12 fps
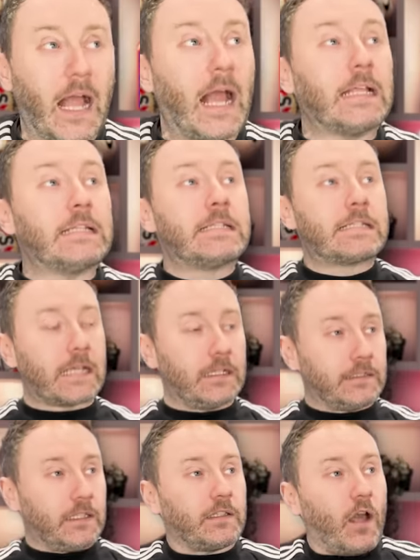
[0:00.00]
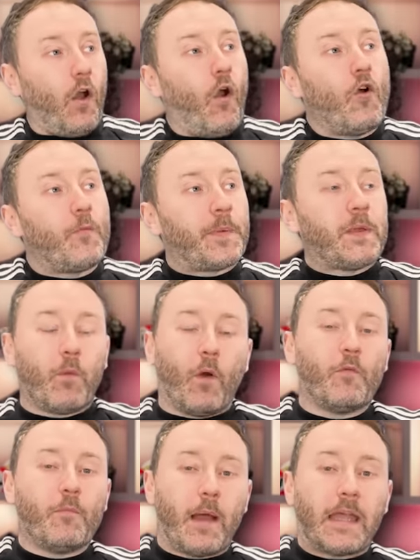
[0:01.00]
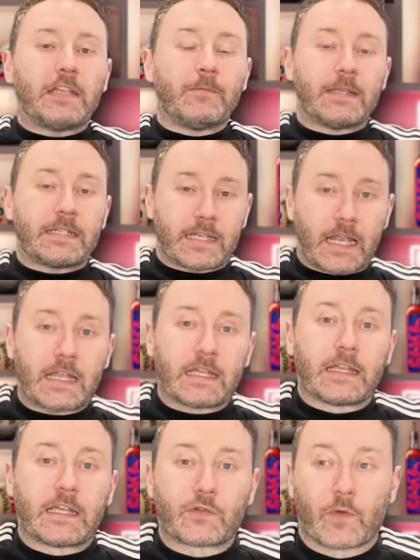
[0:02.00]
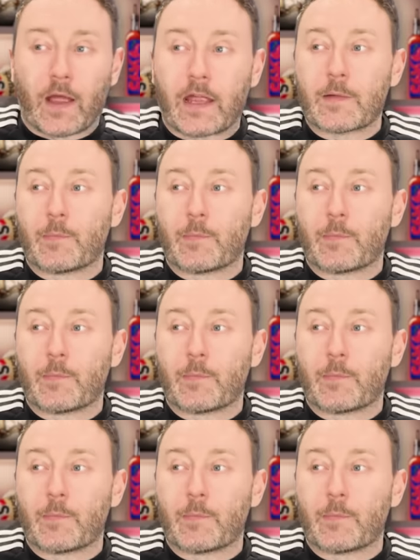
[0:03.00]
And I hope he won't mind me saying this, right?